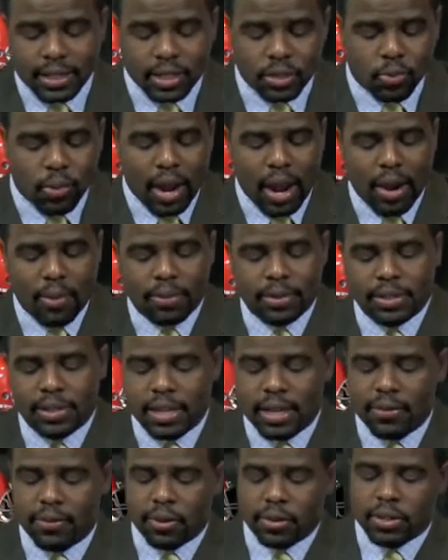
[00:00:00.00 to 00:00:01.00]
these wide
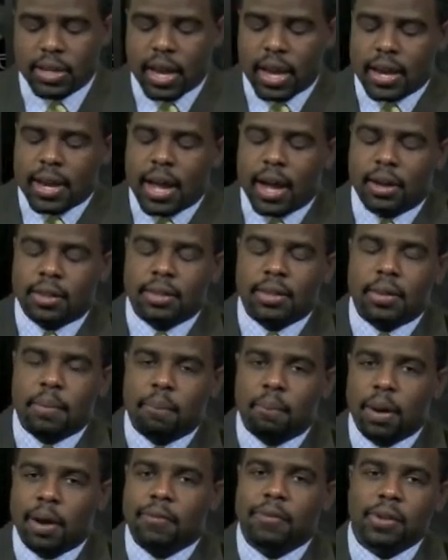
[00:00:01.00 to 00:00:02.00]
receivers. Now,
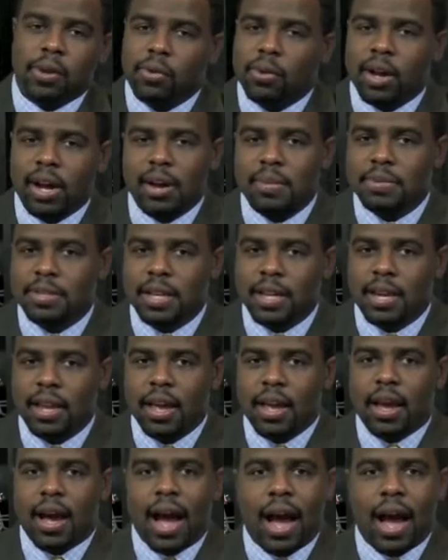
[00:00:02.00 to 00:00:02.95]
Buffalo comes in,